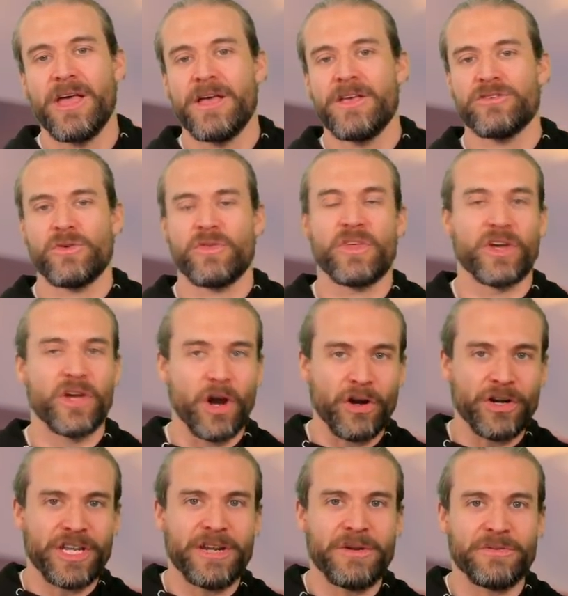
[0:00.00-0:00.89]
So the
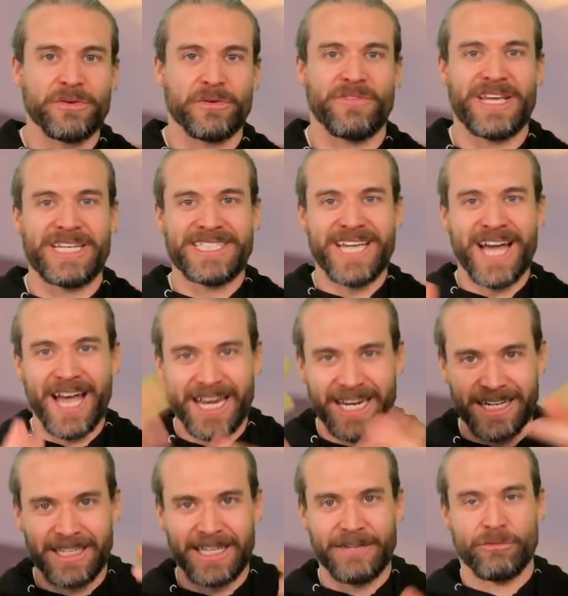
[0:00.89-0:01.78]
Guardian is sort of a
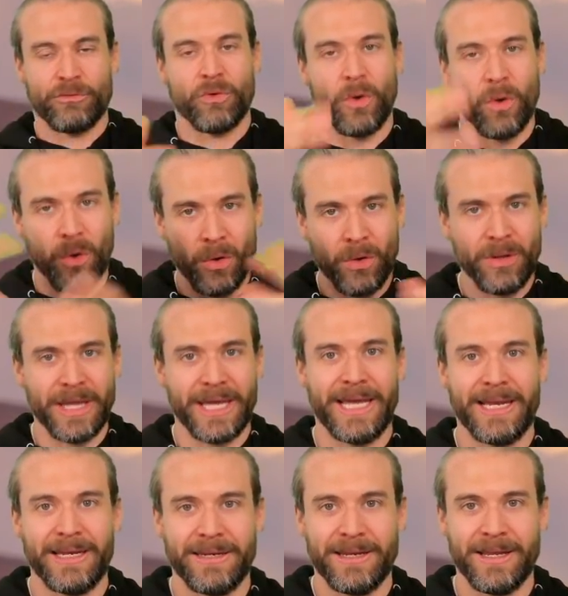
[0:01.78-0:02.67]
title and role
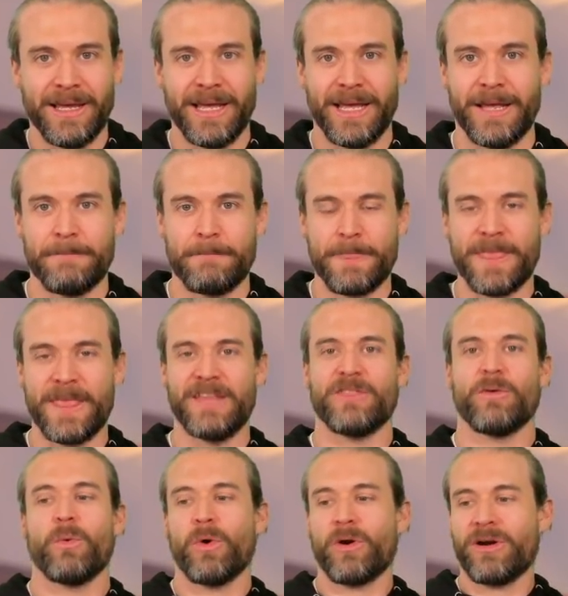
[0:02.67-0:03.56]
in the
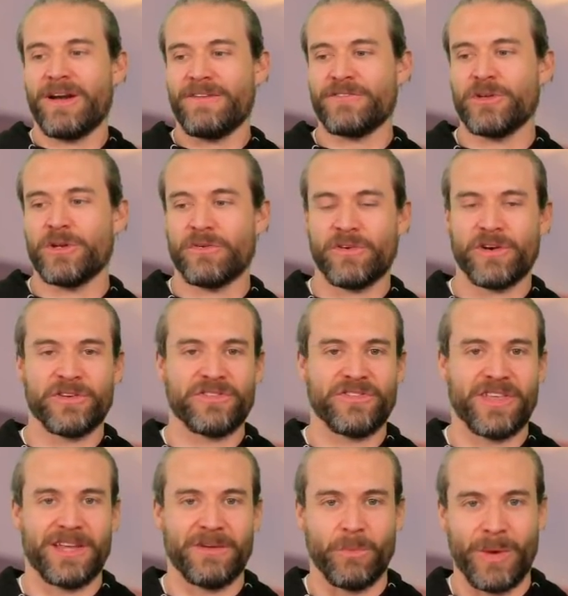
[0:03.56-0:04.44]
Warcraft universe
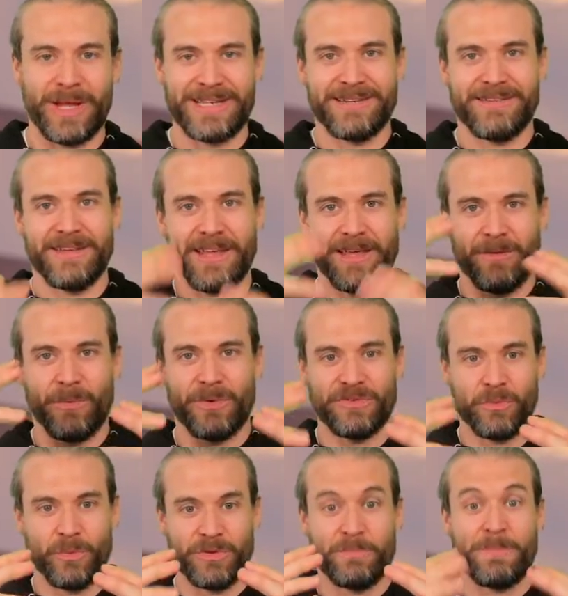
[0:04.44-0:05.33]
that went, you know,
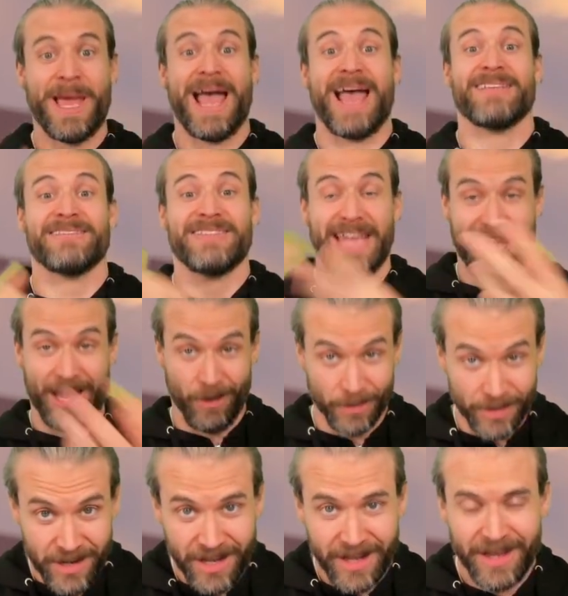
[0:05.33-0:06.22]
was passed
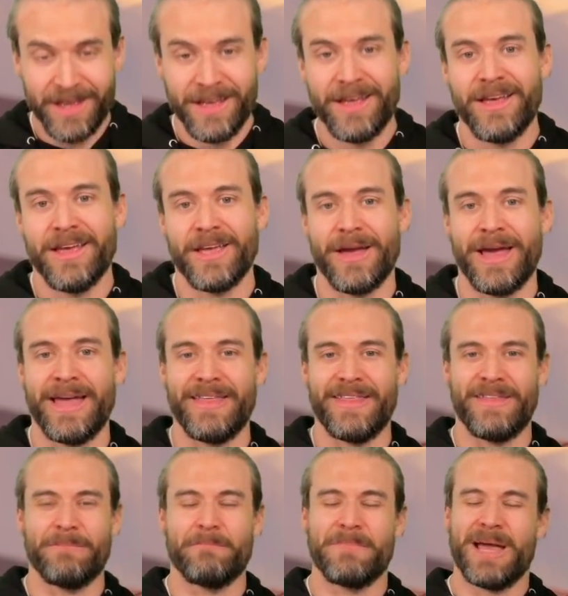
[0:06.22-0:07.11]
down,
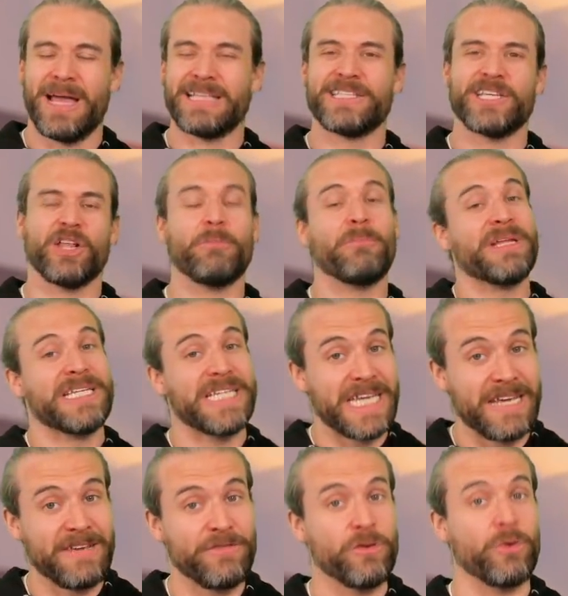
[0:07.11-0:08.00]
until
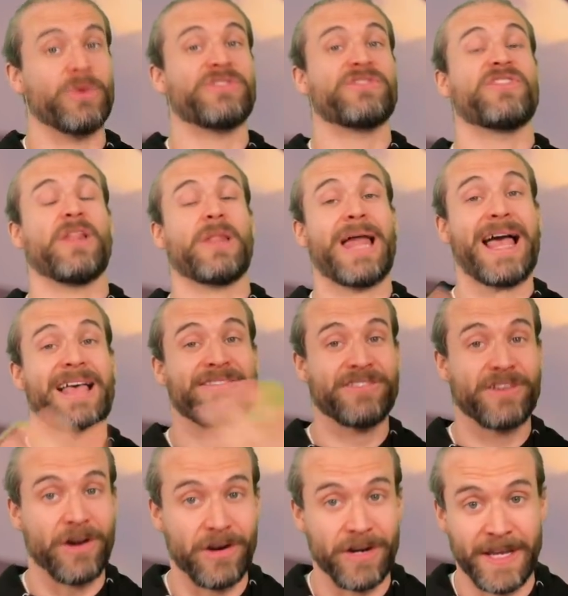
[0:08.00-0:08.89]
Medivh, who was the
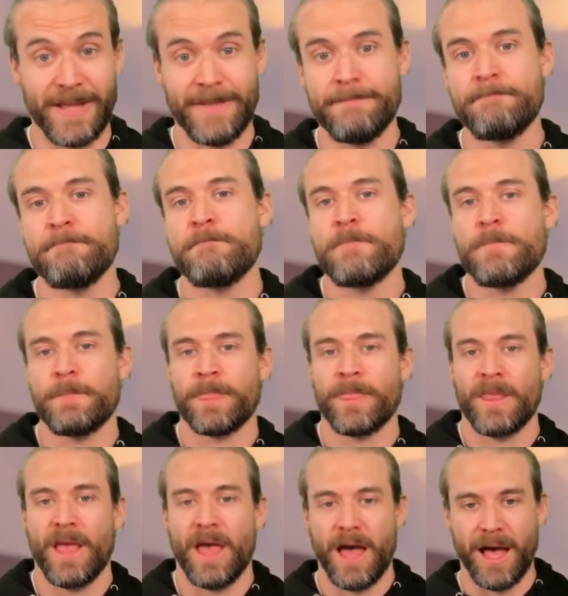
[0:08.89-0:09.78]
last Guardian,
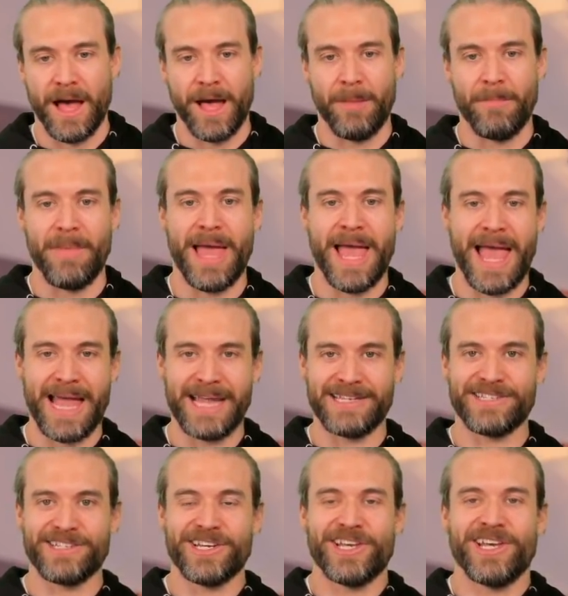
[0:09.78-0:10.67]
and